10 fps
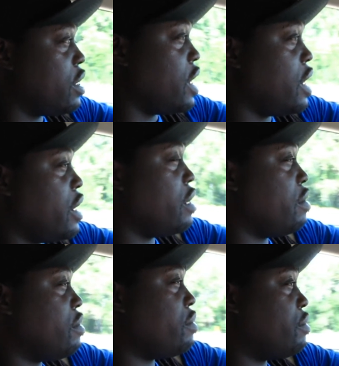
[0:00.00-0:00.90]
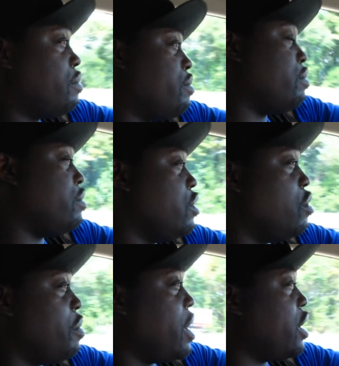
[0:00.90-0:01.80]
Like,
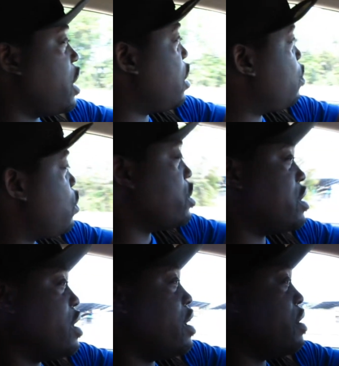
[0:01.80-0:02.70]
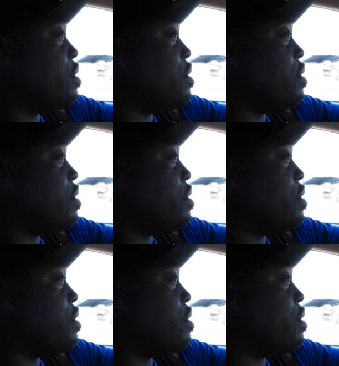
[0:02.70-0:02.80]
nobody can. Now,